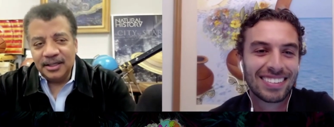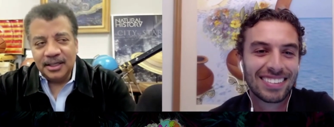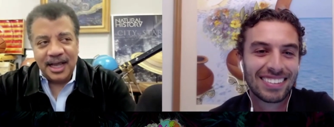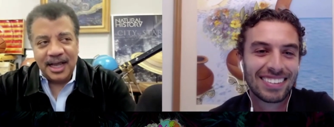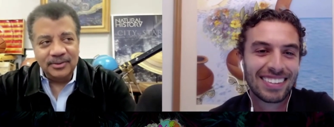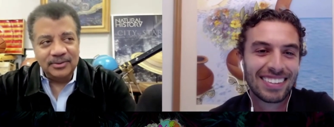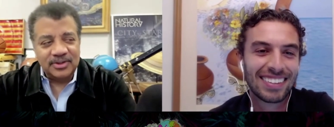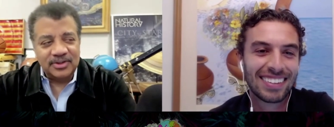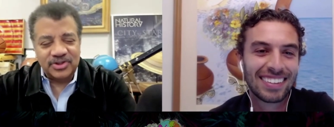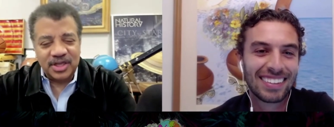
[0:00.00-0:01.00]
Speaker 1: I don't
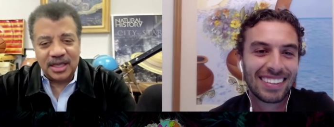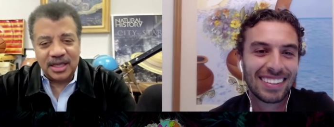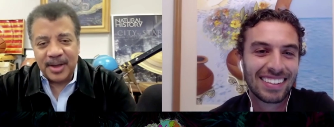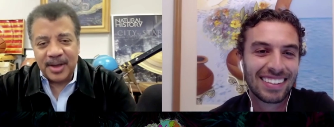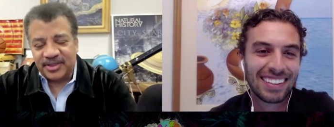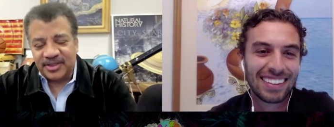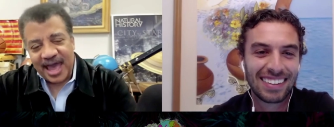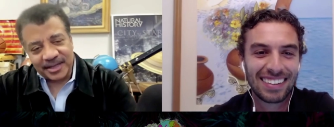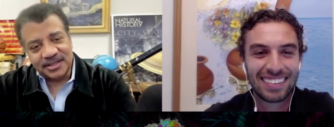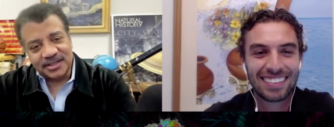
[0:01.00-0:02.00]
think about
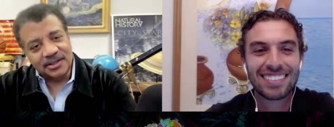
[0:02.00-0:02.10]
that.